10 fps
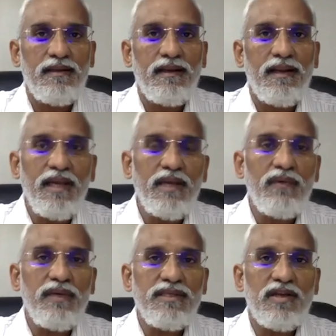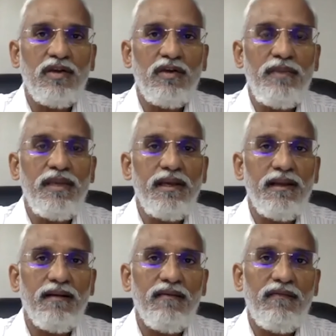Likewise, there will be
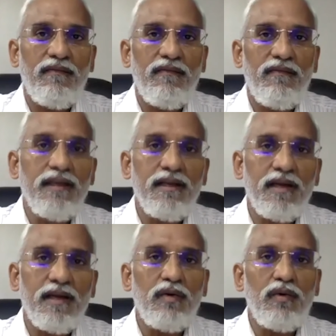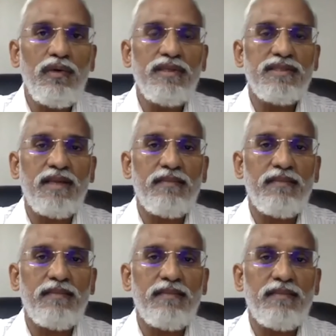a final concluding
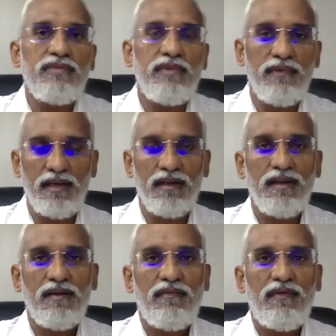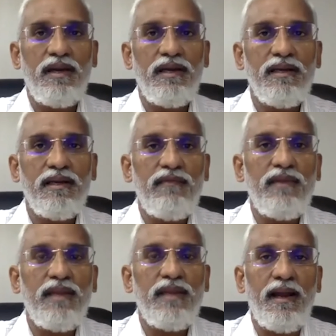chapter which we will find in
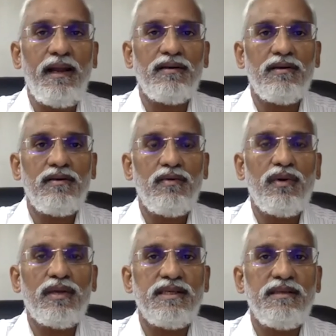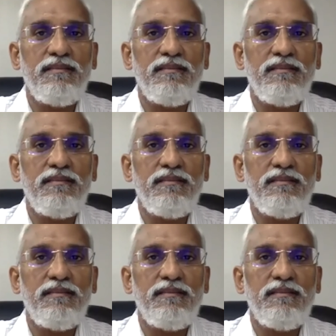every act known as a